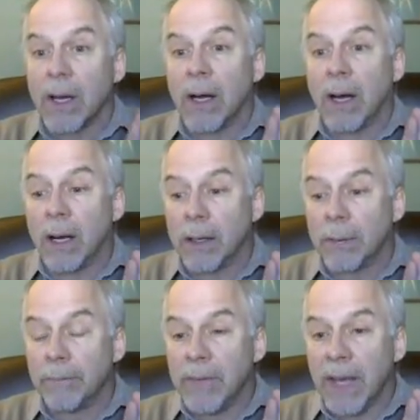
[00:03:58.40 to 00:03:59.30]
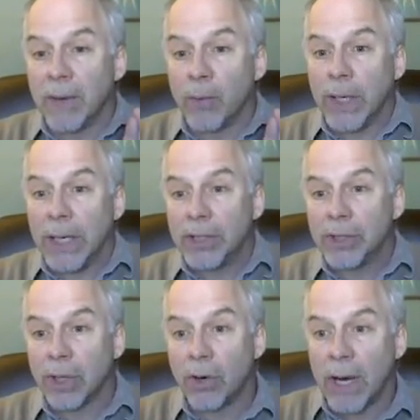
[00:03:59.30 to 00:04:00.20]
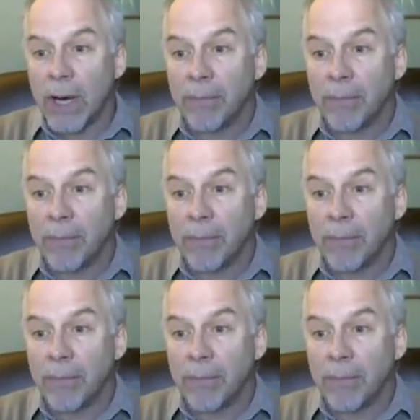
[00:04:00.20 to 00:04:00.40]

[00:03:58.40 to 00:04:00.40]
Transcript: And we show a